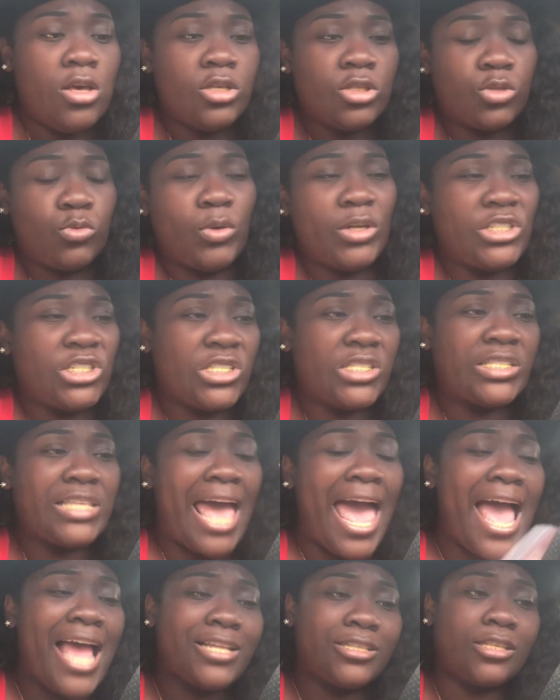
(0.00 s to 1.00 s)
switching
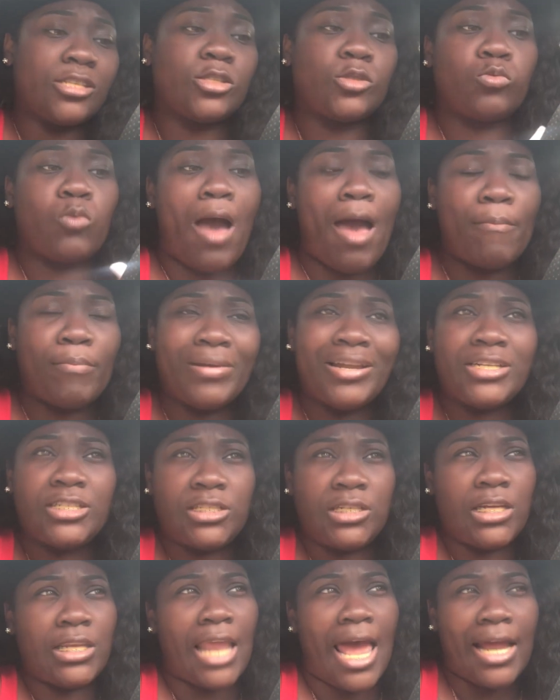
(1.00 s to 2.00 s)
sides, or swapping and
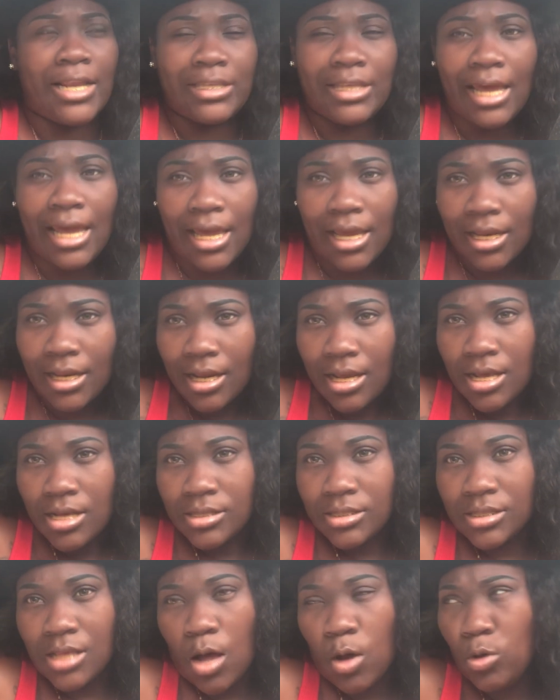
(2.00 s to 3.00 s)
shit like that.
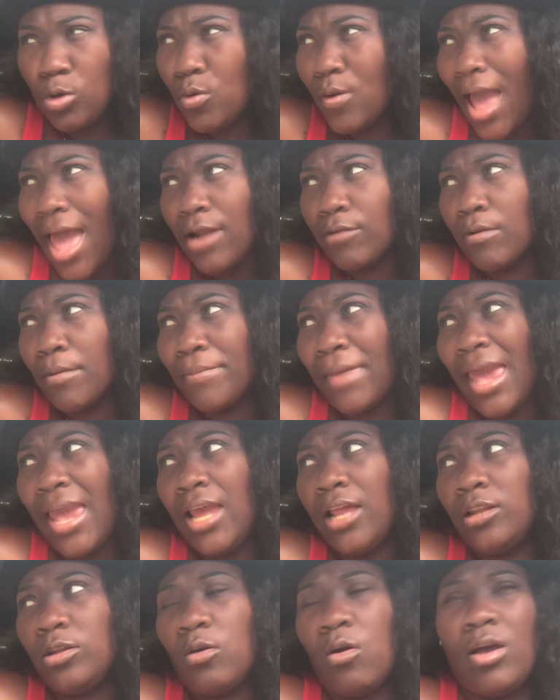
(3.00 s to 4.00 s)
So you gotta
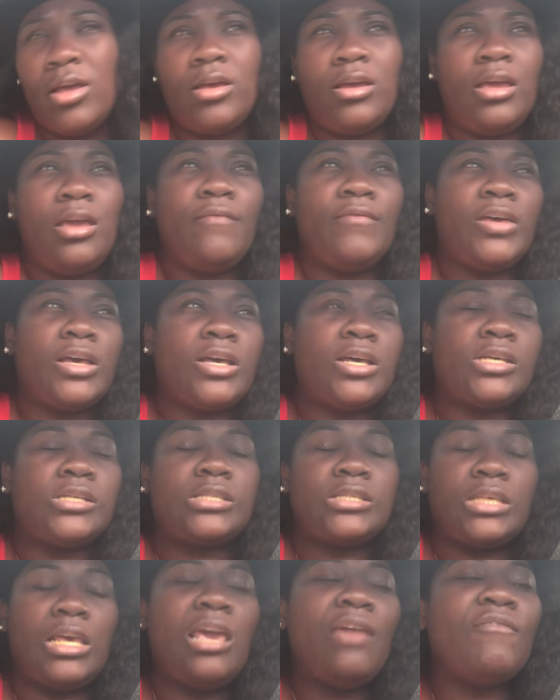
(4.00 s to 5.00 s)
remain loyal, even
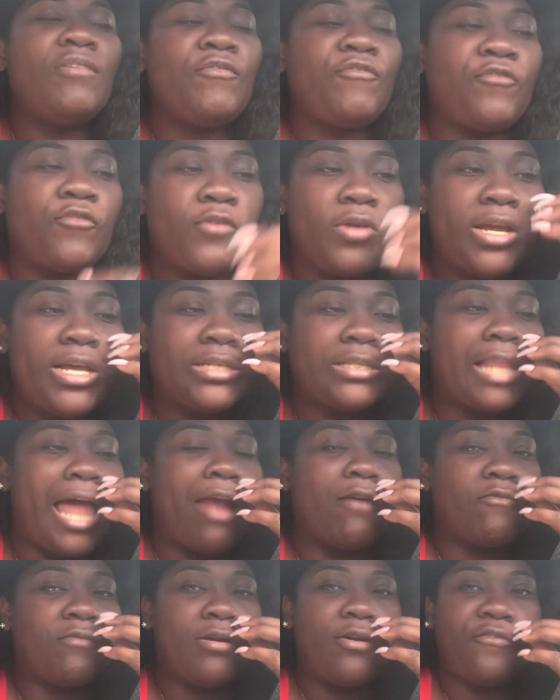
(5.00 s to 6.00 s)
friends,
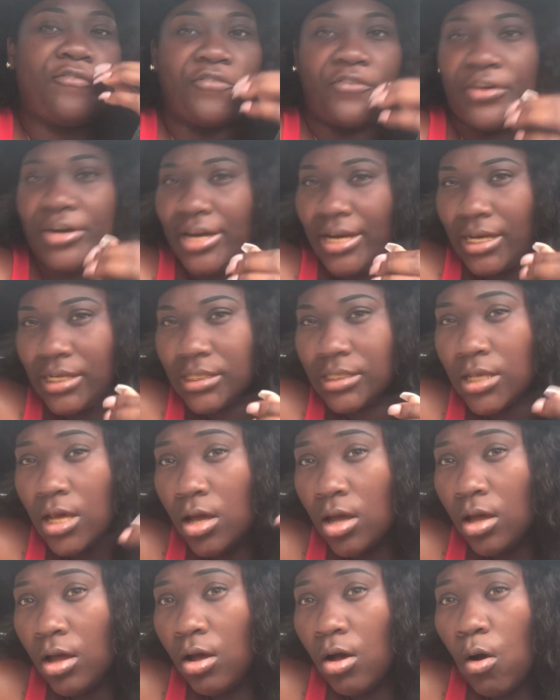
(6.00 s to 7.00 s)
like real friends
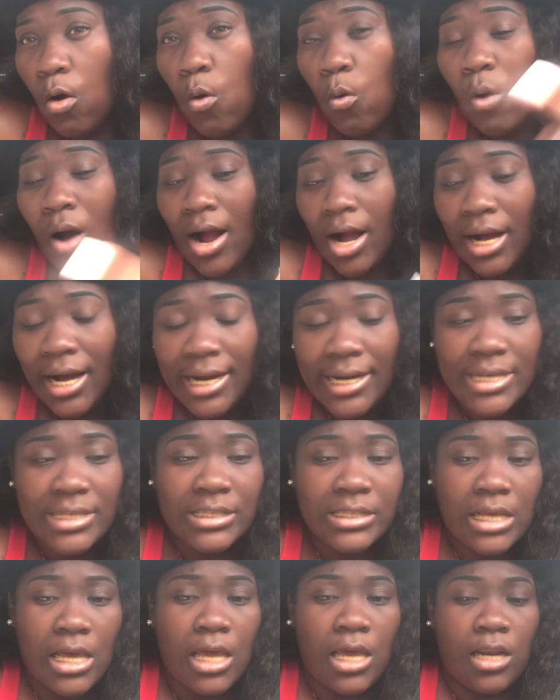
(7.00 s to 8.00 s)
who are
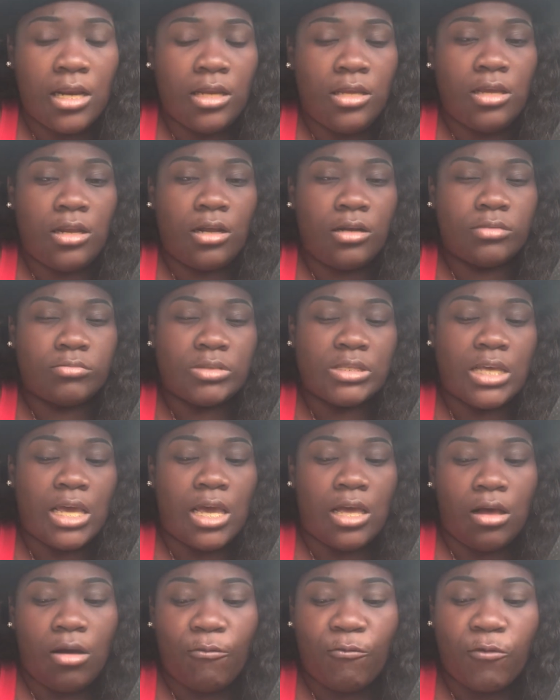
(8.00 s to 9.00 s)
honest and, you know what I'm
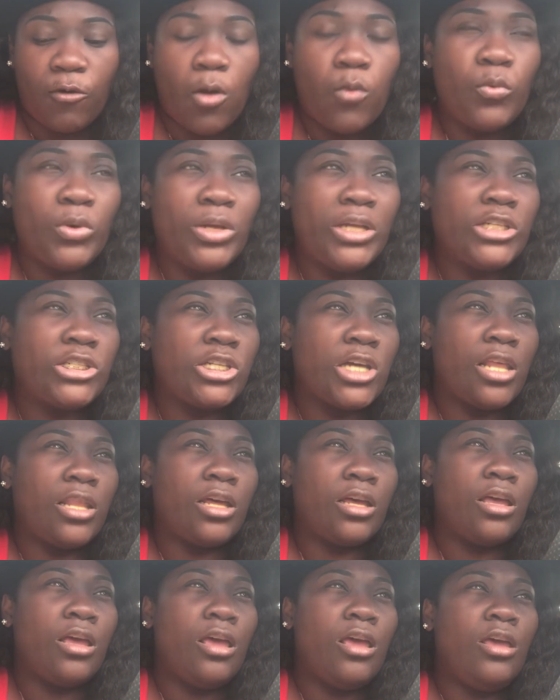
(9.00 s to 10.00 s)
saying, upfront with each
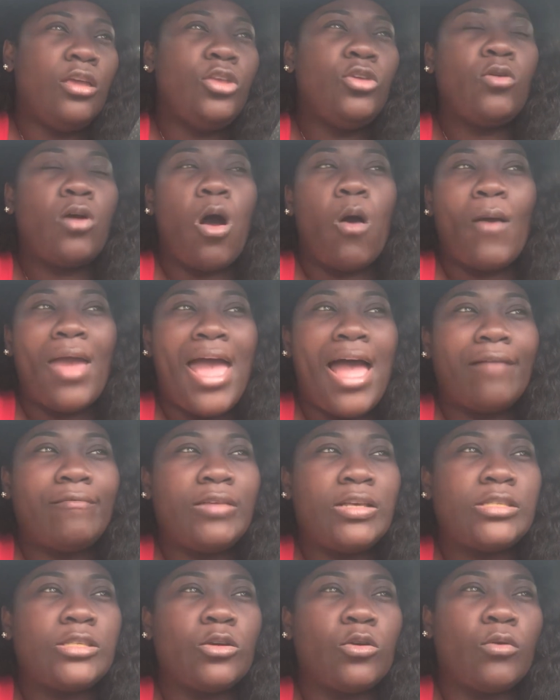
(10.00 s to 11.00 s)
other, you gonna
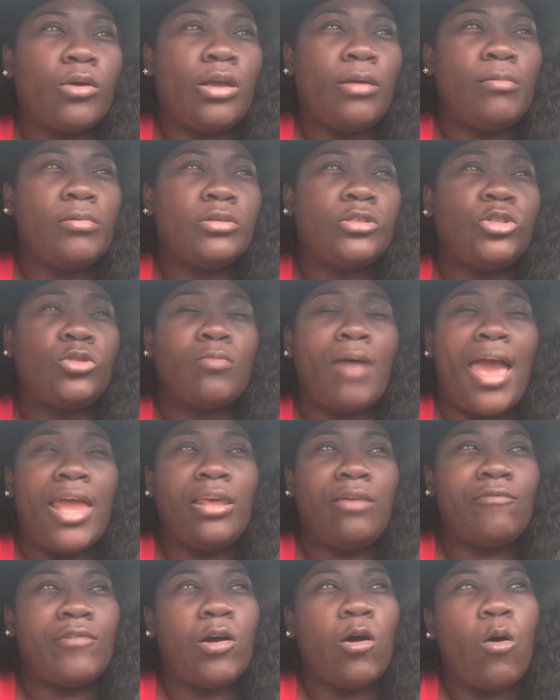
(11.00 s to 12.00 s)
have disagreements, you
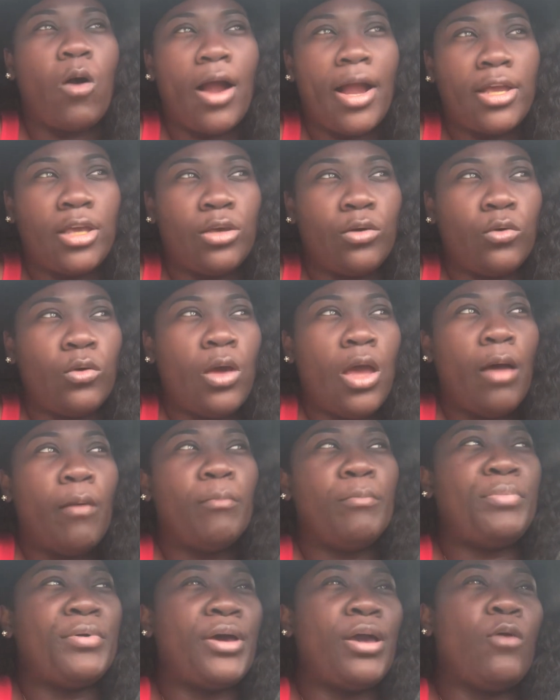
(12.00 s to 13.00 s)
might even argue.
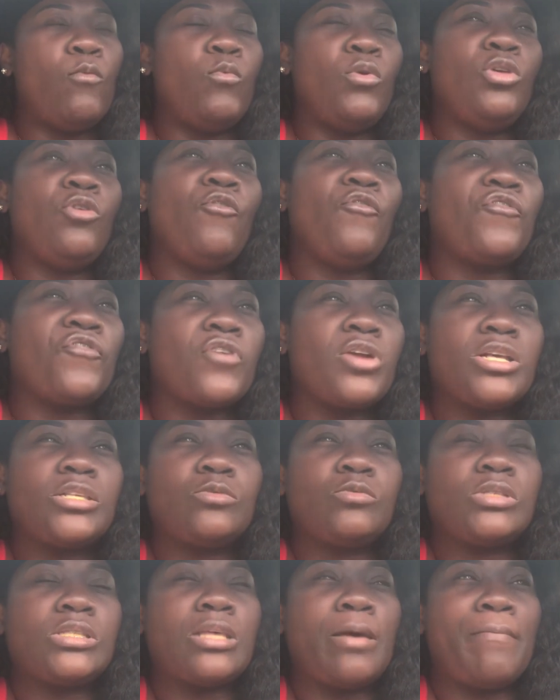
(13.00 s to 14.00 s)
But when you
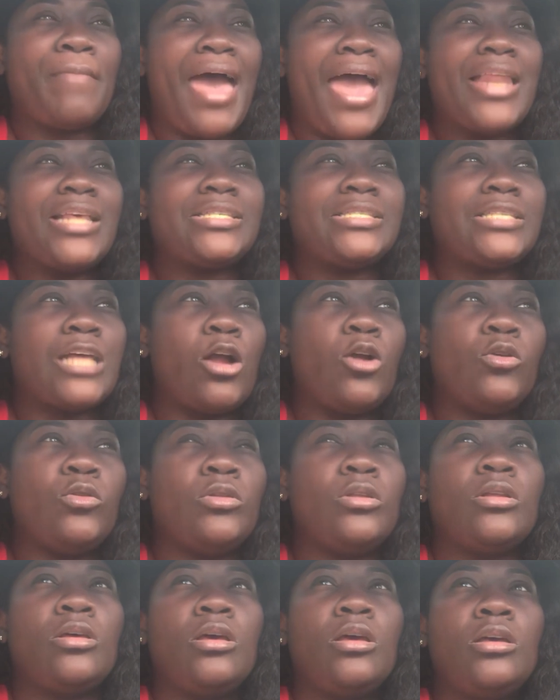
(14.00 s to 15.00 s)
friends with somebody,
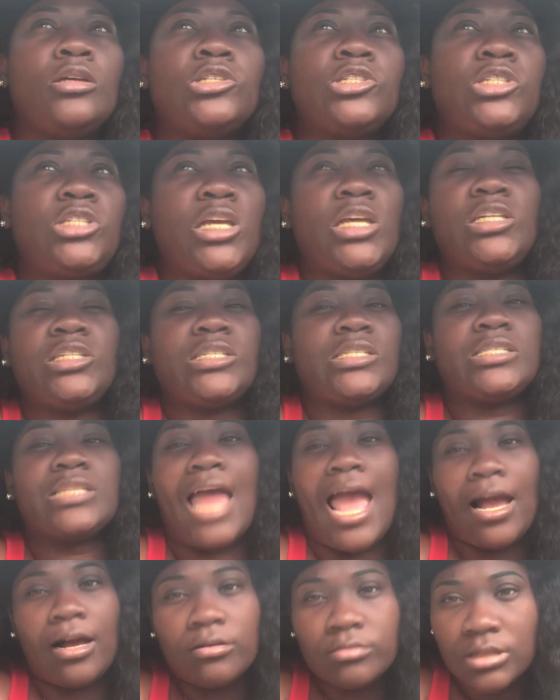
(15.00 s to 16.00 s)
certain shit just
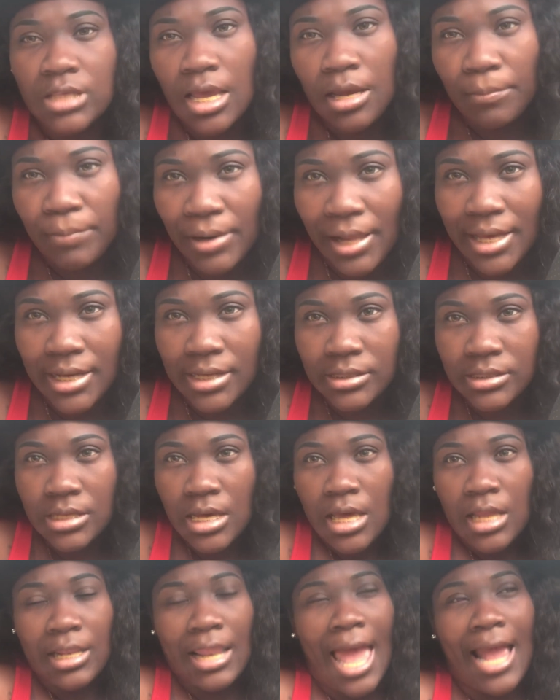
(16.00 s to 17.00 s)
not gonna take place.
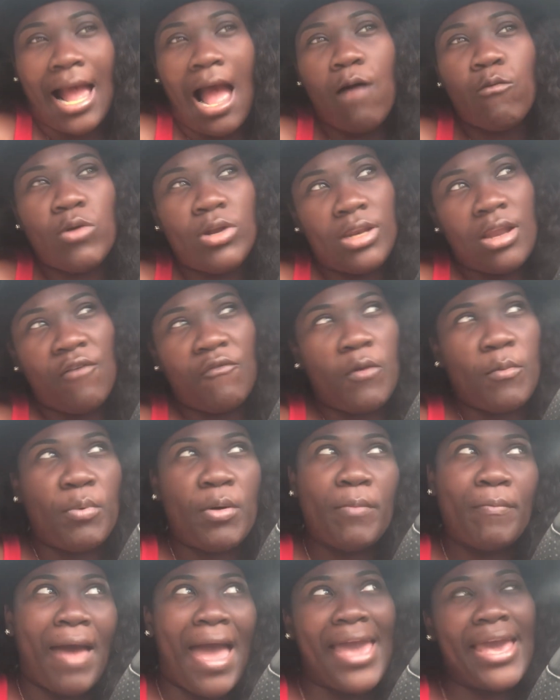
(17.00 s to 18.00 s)
Like, I would never
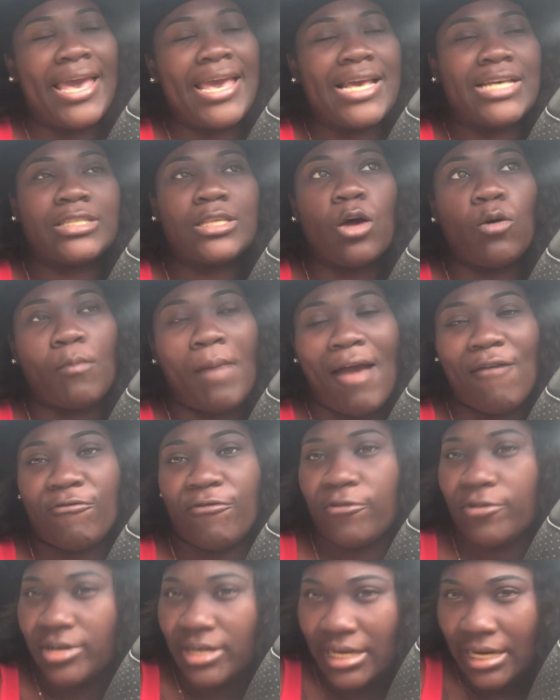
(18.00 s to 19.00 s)
put my hands on my
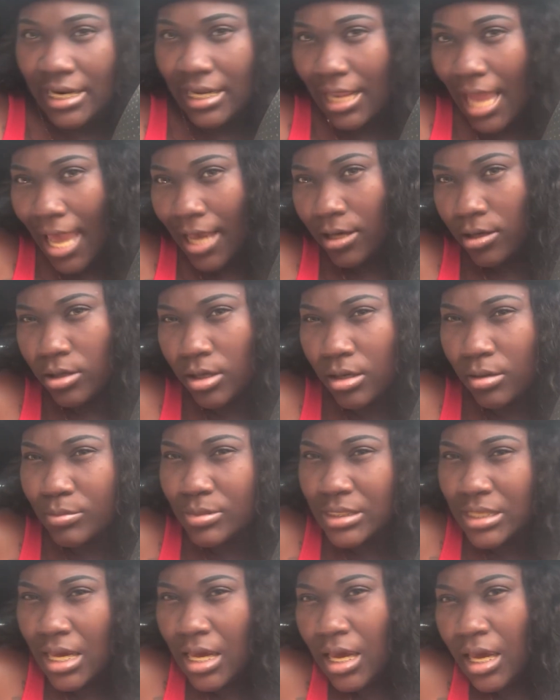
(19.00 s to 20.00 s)
friend. Like, you know what
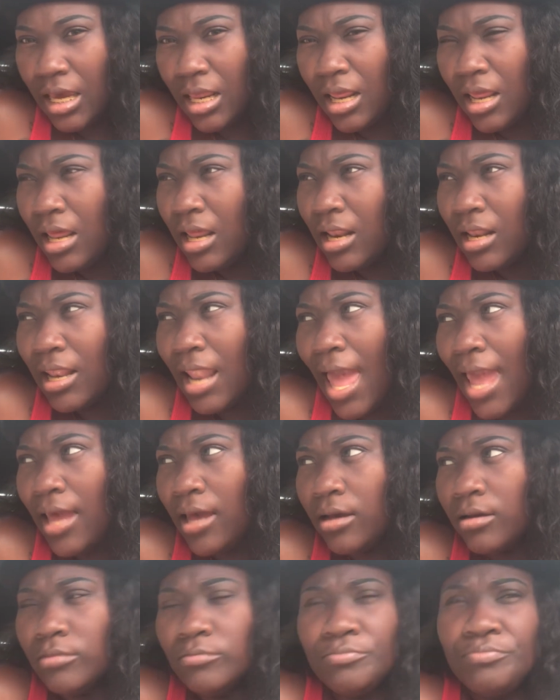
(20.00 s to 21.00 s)
I'm saying?
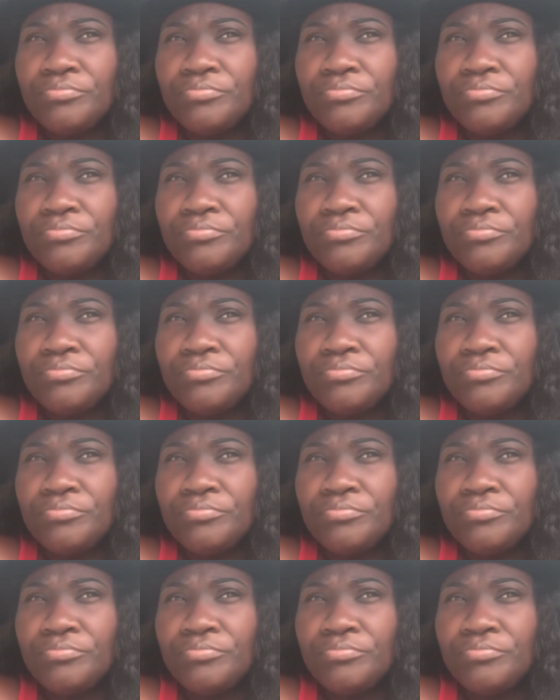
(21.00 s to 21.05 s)
Like,